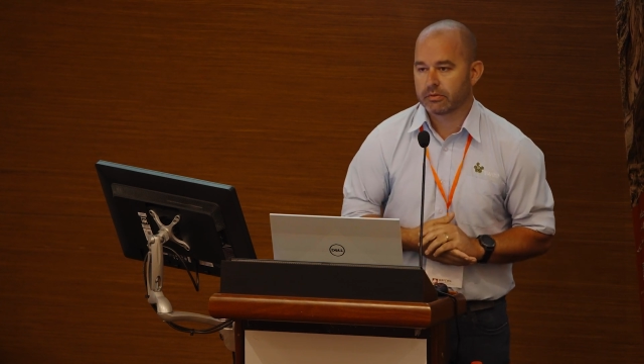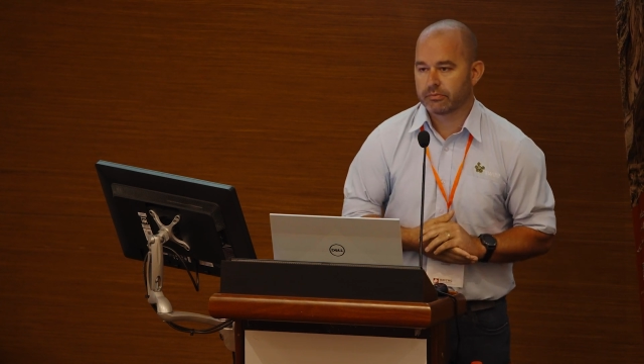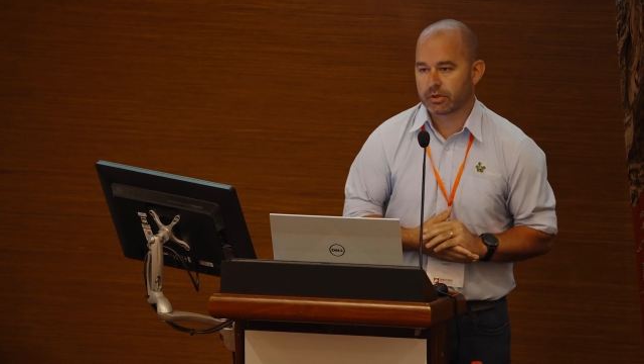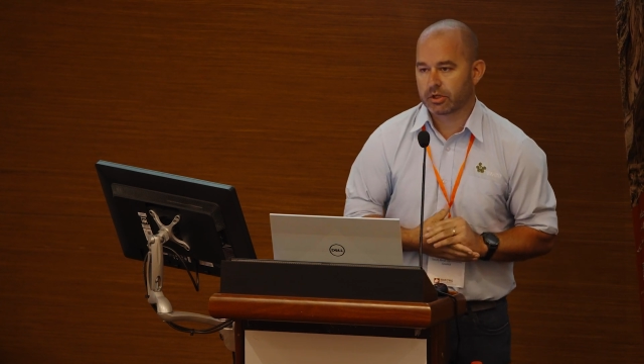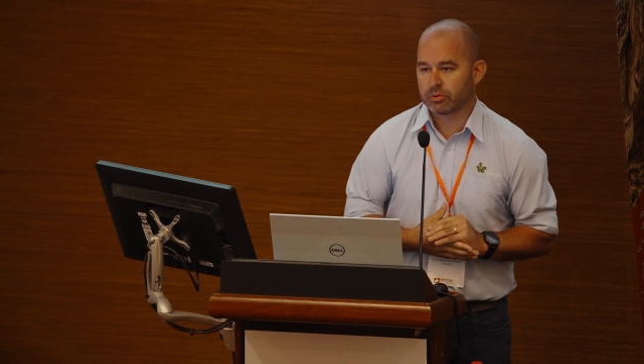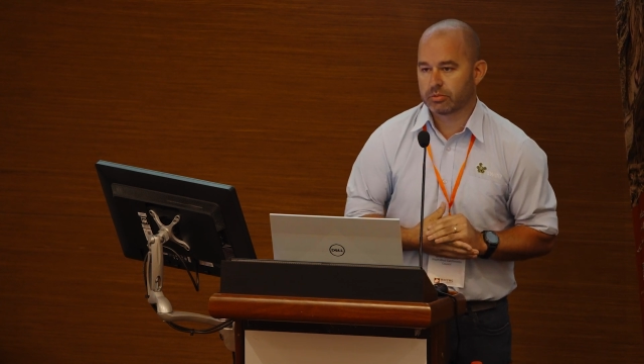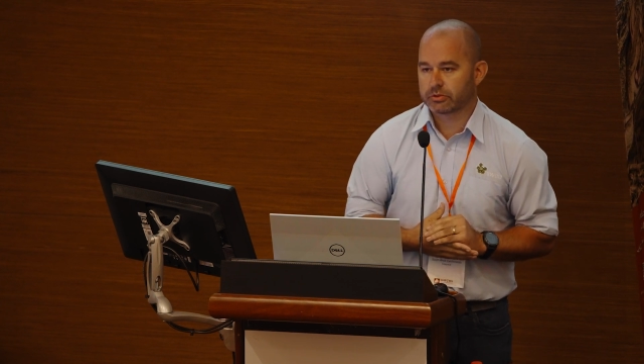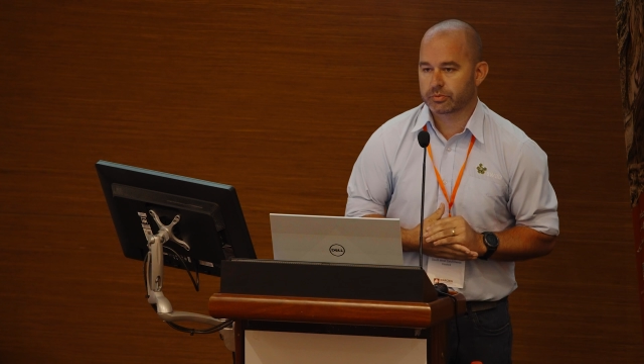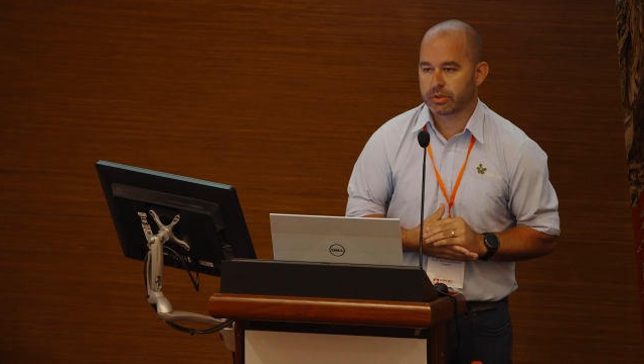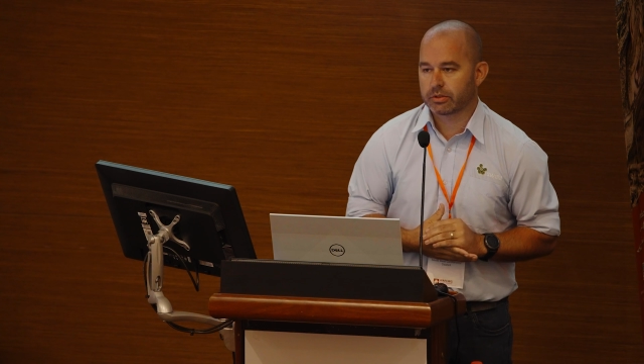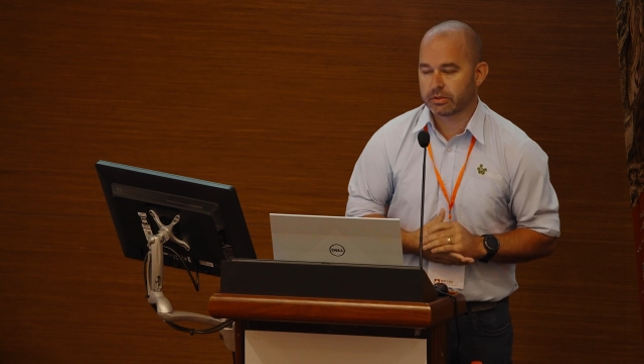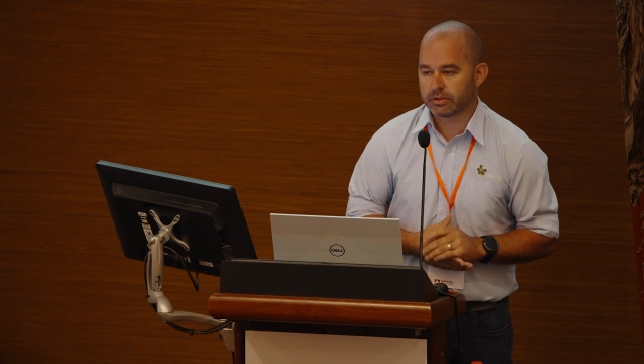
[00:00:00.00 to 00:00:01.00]
variables
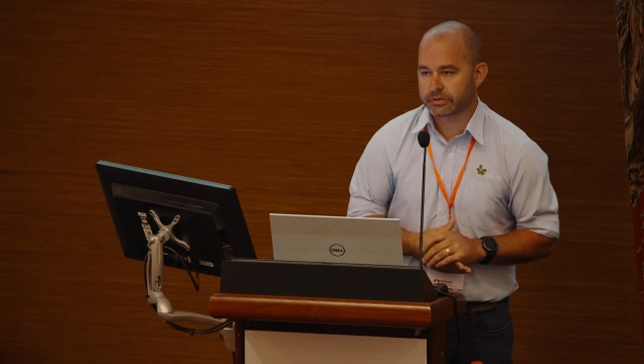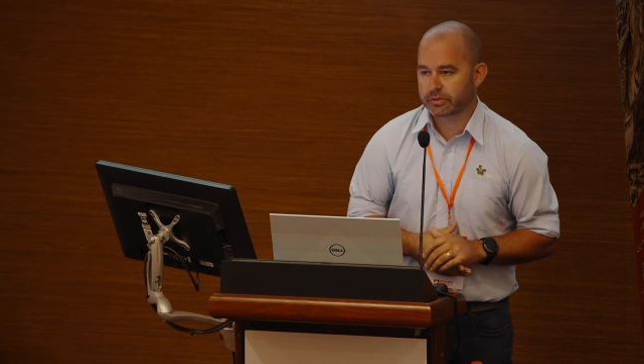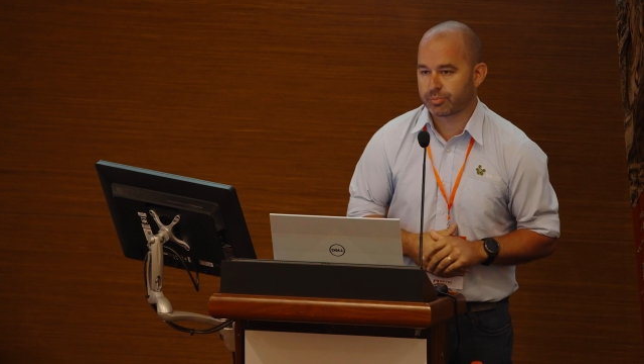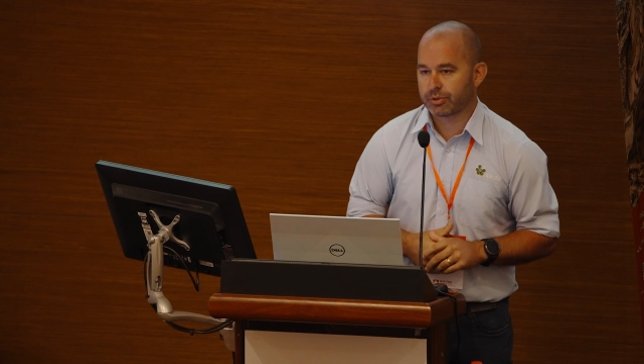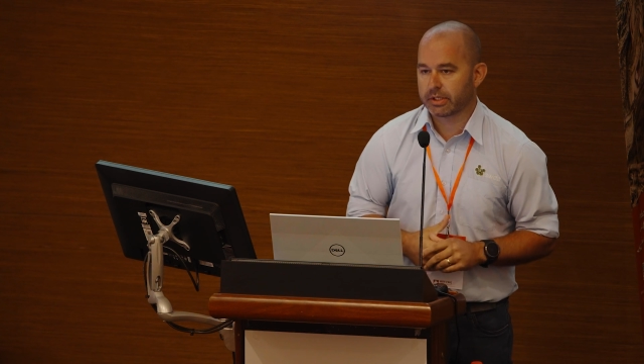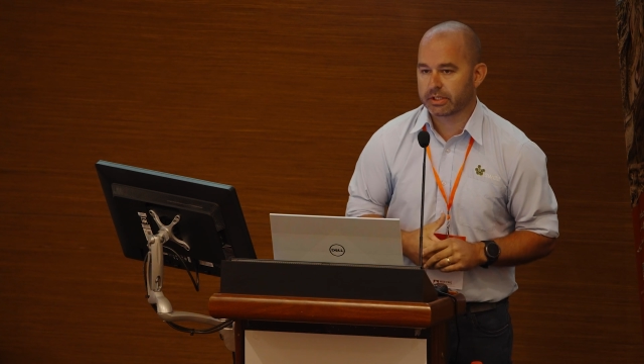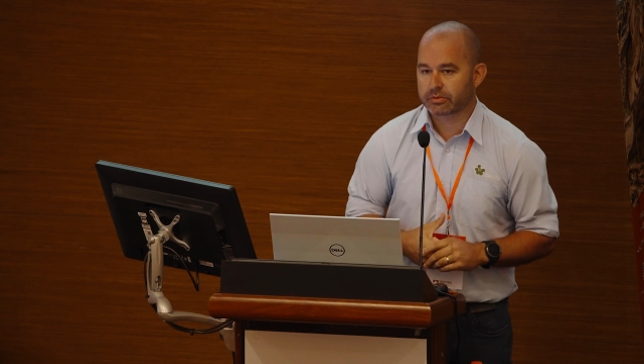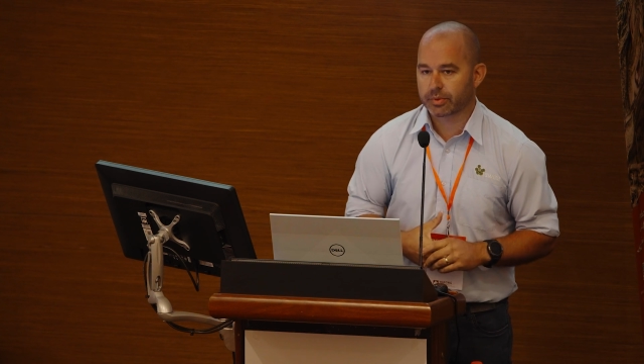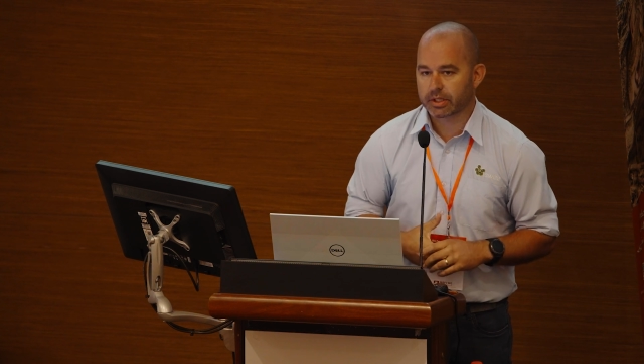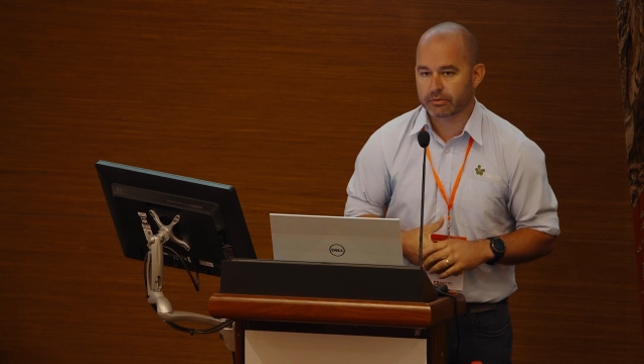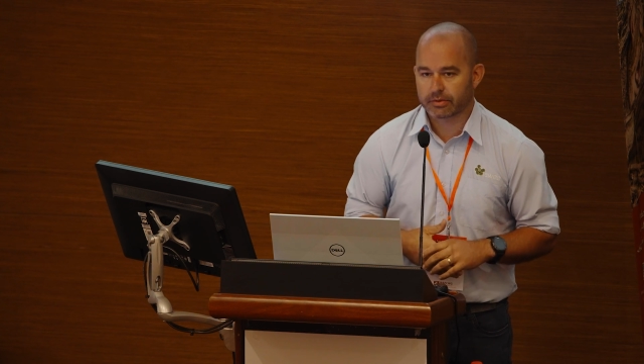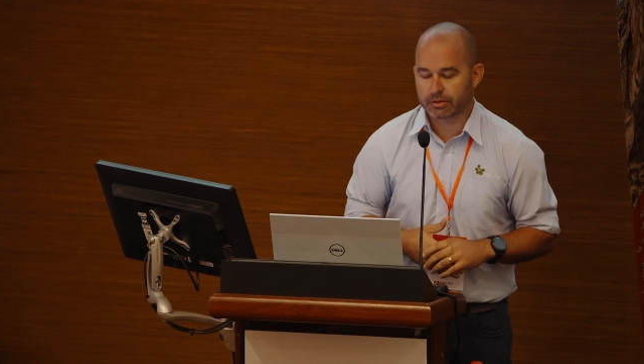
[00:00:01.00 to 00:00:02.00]
we could use to predict
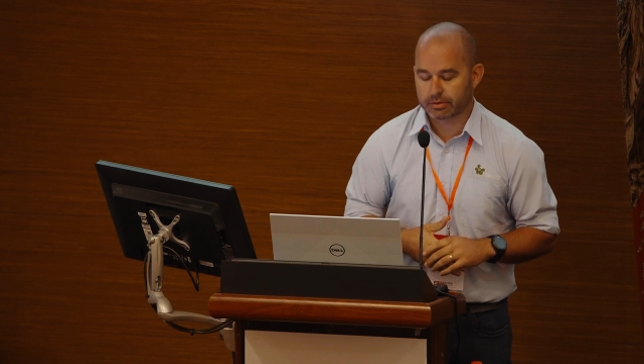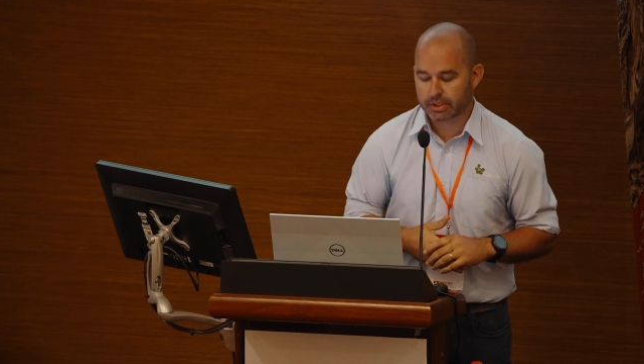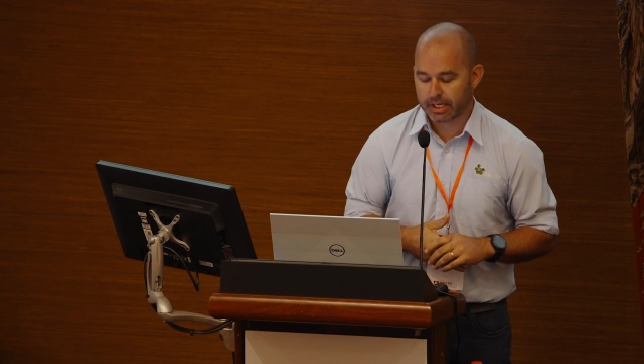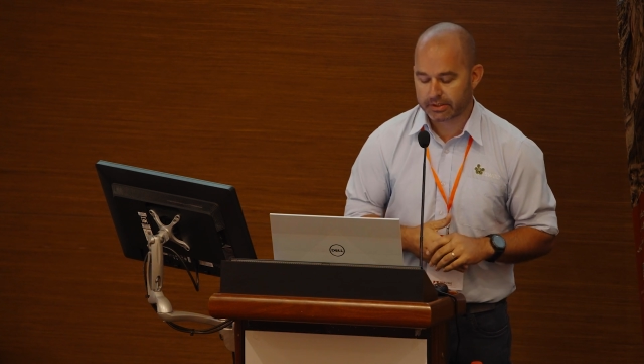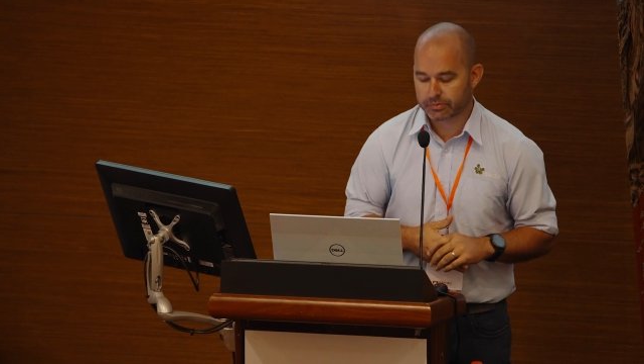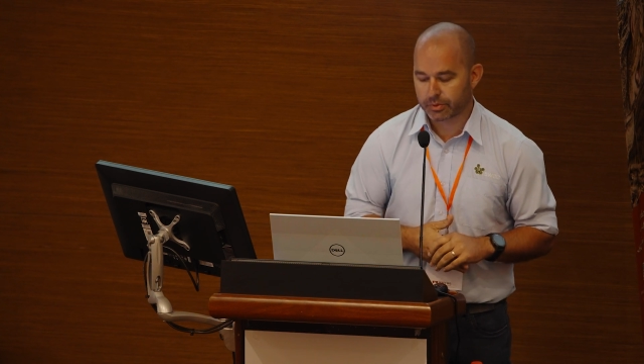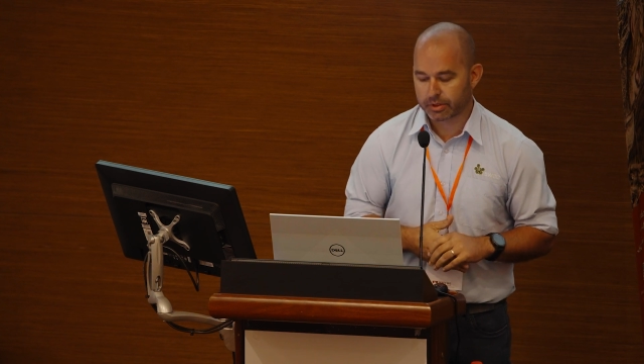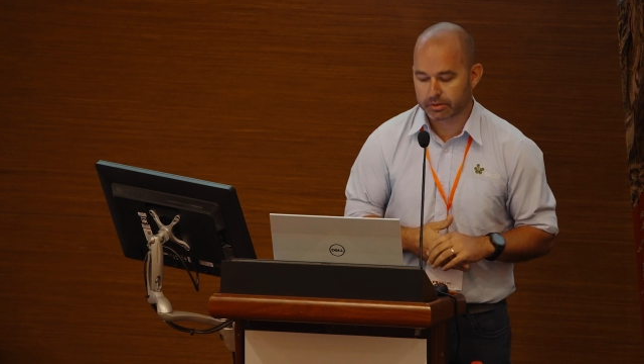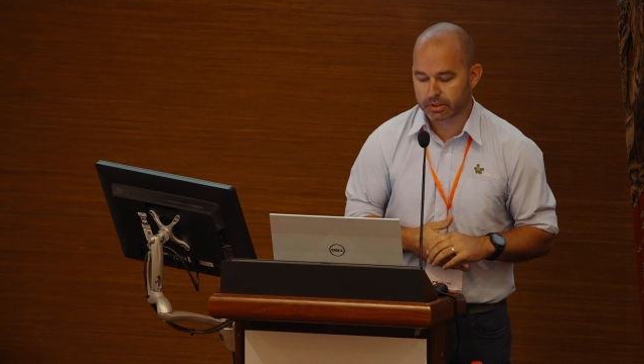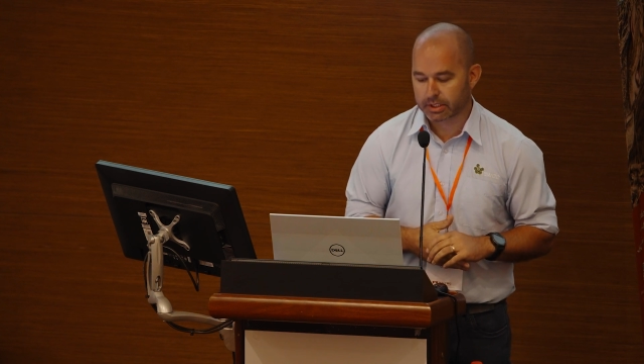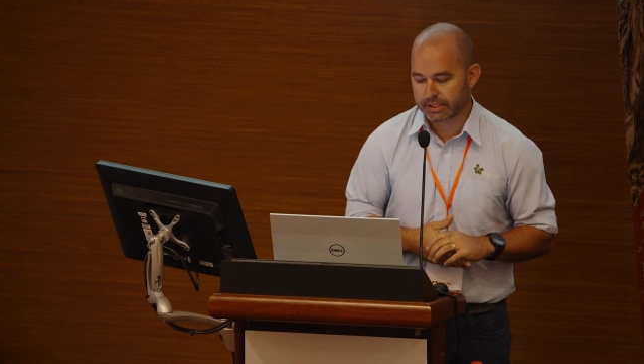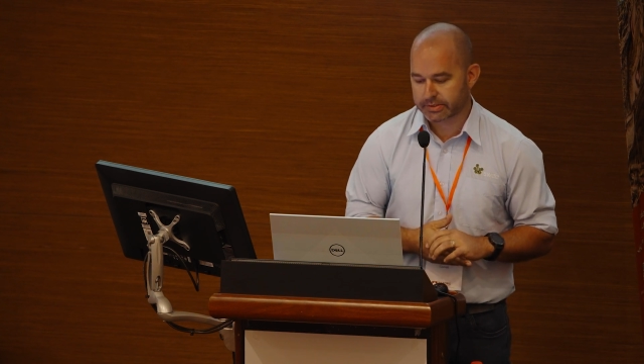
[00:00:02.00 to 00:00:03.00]
where the feral cats were
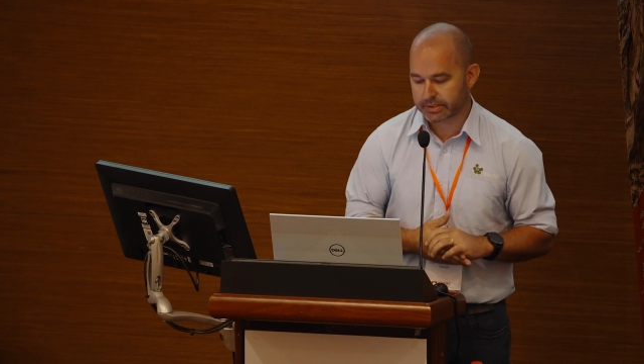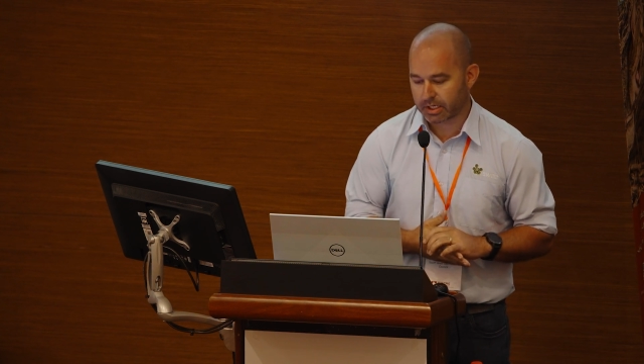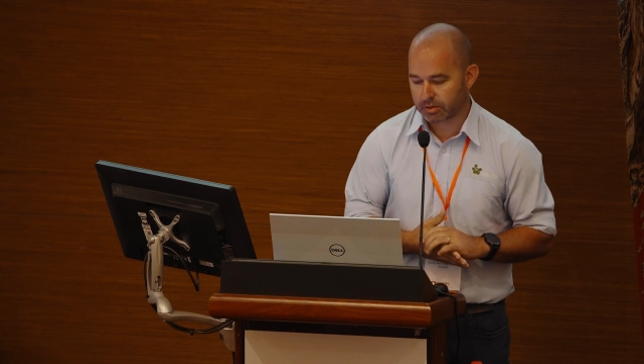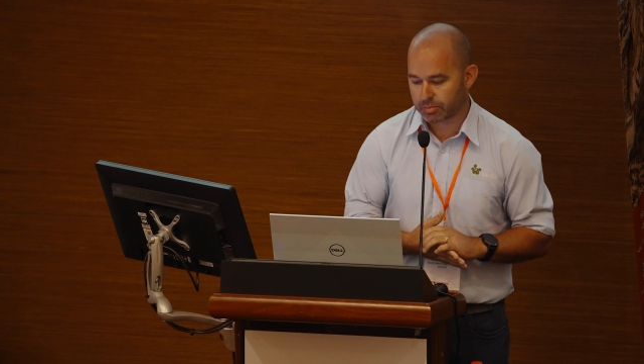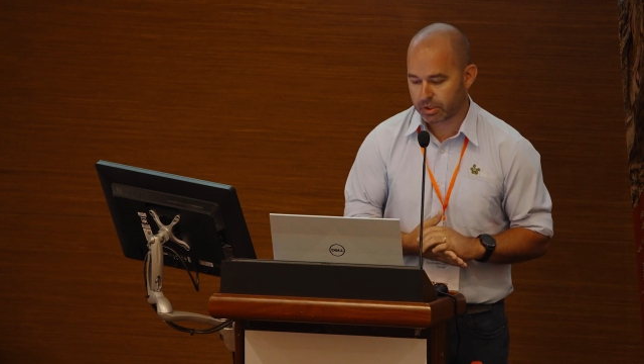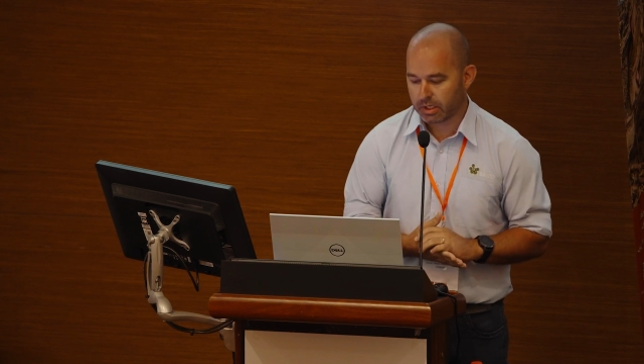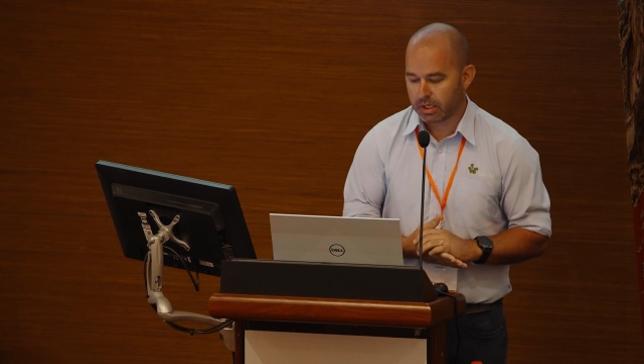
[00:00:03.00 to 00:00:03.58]
in the landscape